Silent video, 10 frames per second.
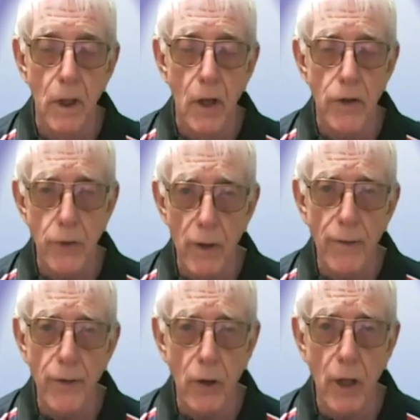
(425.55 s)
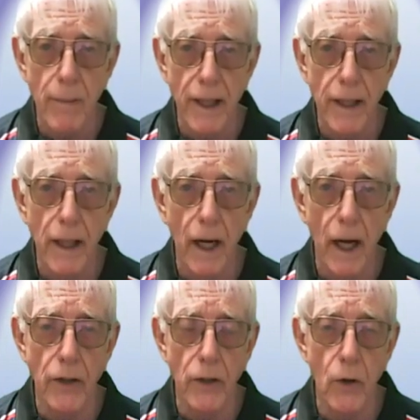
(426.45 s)
So if you're coming here and
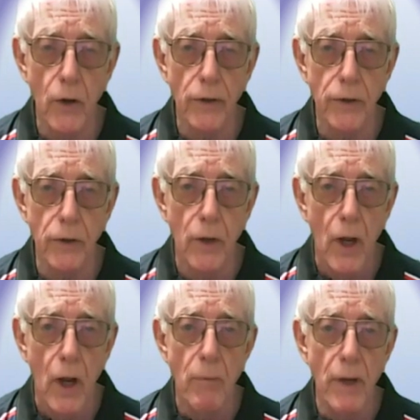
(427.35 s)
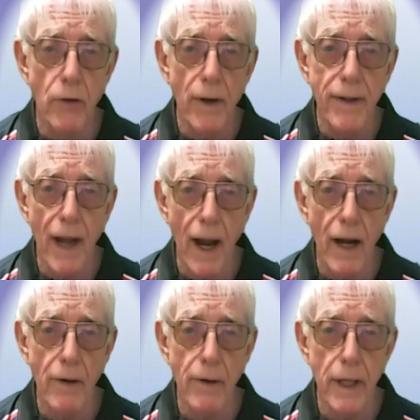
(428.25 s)
you're going to be
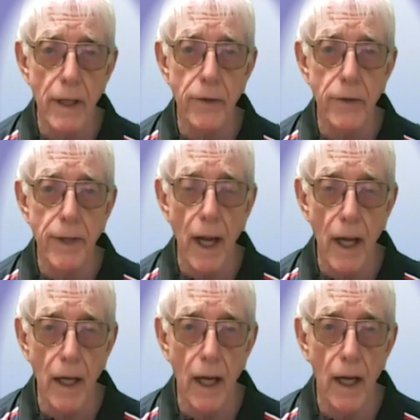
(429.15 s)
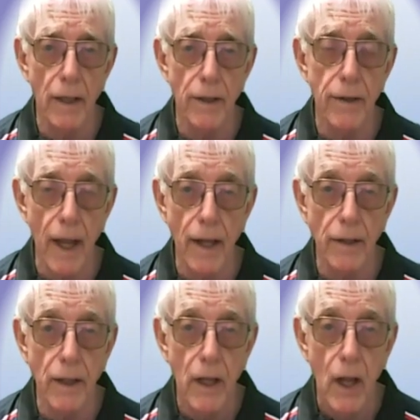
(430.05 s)
retiring to Thailand,
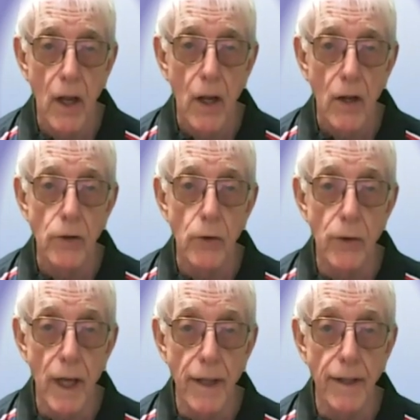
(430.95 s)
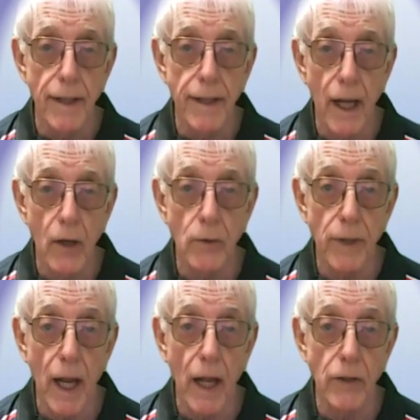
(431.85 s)
then you need an account
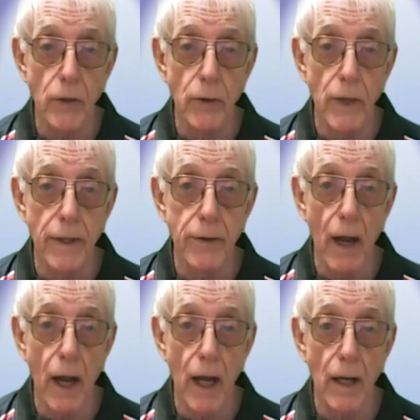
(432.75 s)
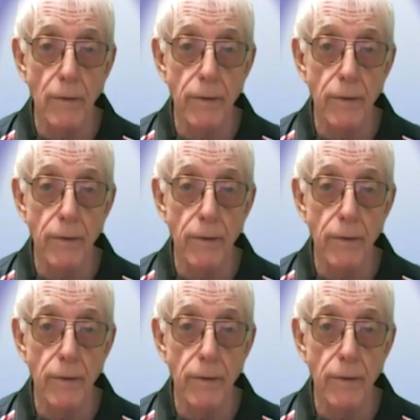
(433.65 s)
and you need to have